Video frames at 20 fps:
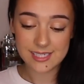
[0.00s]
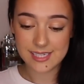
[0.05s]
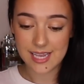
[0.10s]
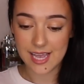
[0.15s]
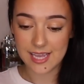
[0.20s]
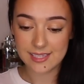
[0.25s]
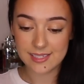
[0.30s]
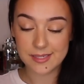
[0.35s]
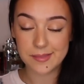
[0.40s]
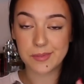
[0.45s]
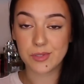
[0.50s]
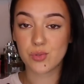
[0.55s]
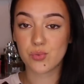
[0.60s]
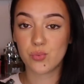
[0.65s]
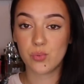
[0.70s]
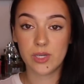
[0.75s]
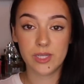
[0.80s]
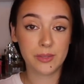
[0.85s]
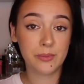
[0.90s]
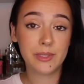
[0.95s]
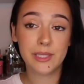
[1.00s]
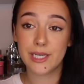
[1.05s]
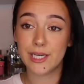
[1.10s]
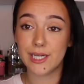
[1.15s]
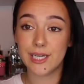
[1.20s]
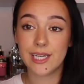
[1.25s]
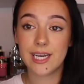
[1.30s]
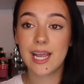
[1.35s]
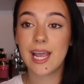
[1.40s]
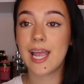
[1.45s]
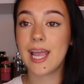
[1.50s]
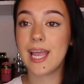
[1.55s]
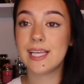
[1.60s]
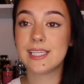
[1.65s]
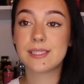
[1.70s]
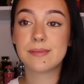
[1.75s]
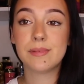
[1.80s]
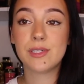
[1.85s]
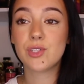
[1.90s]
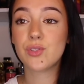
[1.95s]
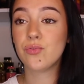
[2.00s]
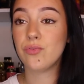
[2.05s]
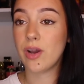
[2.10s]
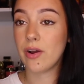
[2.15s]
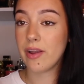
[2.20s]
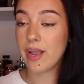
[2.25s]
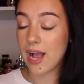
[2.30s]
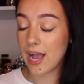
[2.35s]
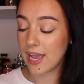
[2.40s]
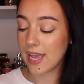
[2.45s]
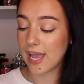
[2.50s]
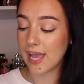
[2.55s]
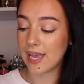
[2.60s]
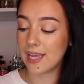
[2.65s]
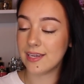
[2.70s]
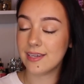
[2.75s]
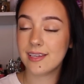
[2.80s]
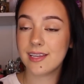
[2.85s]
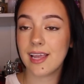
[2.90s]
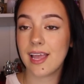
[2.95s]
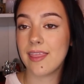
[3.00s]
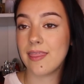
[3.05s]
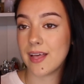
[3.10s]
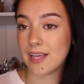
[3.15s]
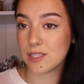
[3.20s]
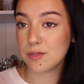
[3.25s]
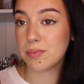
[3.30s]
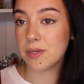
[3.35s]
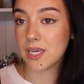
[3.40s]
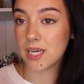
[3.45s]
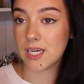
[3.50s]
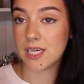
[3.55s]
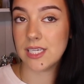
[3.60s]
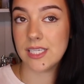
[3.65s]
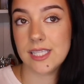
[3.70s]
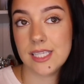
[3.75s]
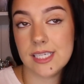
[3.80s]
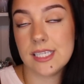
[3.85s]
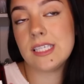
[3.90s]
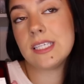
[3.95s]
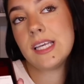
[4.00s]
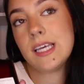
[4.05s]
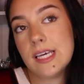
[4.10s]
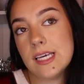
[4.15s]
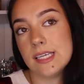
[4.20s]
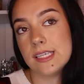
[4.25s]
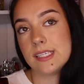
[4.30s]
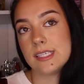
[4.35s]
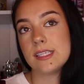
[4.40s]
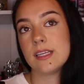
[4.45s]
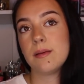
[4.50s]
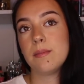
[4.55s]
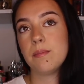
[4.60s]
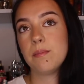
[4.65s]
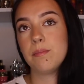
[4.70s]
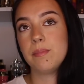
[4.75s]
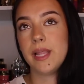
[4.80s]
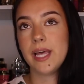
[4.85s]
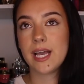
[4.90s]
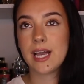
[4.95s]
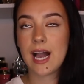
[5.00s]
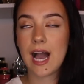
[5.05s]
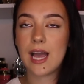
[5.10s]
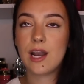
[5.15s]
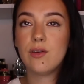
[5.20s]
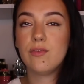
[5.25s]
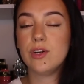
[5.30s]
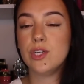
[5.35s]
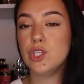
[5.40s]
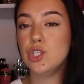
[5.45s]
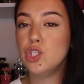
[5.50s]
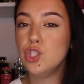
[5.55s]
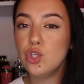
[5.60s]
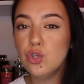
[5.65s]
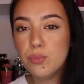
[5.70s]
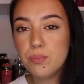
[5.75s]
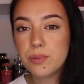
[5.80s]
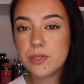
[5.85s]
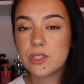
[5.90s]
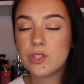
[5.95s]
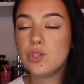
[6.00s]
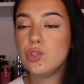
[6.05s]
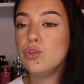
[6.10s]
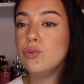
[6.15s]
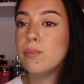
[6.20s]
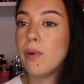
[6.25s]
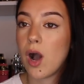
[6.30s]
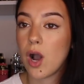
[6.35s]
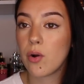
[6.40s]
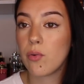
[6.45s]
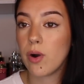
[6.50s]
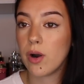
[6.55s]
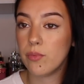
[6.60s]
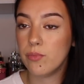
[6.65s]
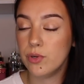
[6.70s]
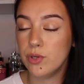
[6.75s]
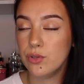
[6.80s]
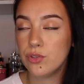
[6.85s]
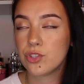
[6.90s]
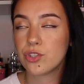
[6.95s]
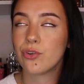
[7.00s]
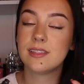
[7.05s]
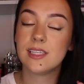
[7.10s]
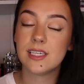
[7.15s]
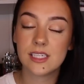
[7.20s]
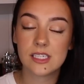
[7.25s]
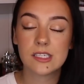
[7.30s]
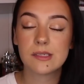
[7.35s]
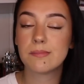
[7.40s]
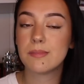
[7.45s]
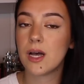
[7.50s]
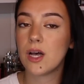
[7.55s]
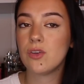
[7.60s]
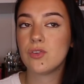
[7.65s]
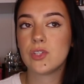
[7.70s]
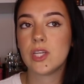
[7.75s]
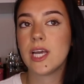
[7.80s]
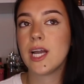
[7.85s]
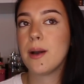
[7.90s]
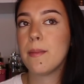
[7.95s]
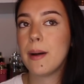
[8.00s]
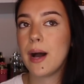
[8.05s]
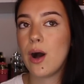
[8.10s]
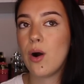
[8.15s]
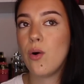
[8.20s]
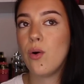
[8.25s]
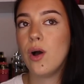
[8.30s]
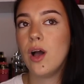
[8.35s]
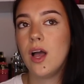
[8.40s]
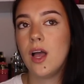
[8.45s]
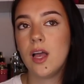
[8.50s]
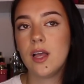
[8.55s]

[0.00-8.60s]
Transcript: scent smells really, really good. It smells very high-end and that's because this is like kind of a dupe to Baccarat Rouge. This smells like about